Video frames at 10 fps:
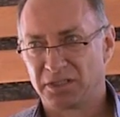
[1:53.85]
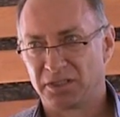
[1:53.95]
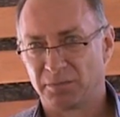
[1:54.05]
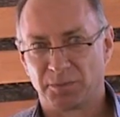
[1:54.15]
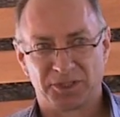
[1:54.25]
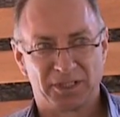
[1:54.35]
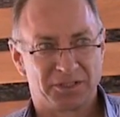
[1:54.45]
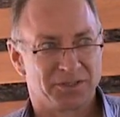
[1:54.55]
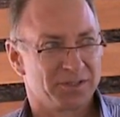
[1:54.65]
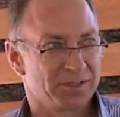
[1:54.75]

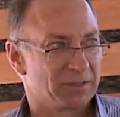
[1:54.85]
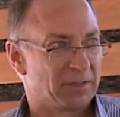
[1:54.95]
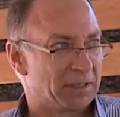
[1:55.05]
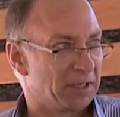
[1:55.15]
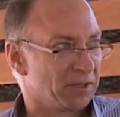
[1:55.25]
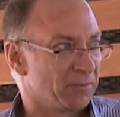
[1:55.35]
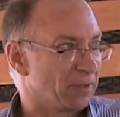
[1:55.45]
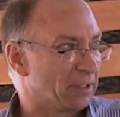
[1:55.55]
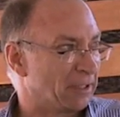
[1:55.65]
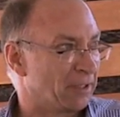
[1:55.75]

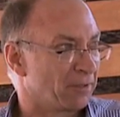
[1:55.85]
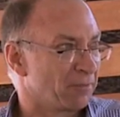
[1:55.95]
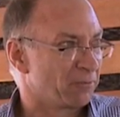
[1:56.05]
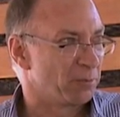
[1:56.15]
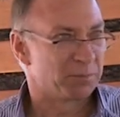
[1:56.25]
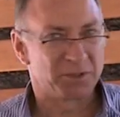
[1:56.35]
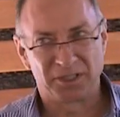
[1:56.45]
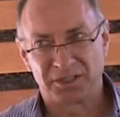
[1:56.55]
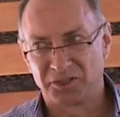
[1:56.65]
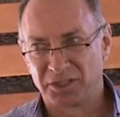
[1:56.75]
from the
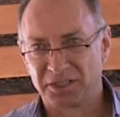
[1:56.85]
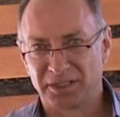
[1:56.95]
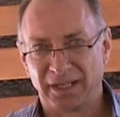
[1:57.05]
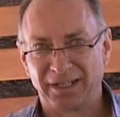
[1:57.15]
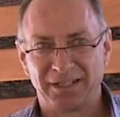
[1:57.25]
presenters yesterday,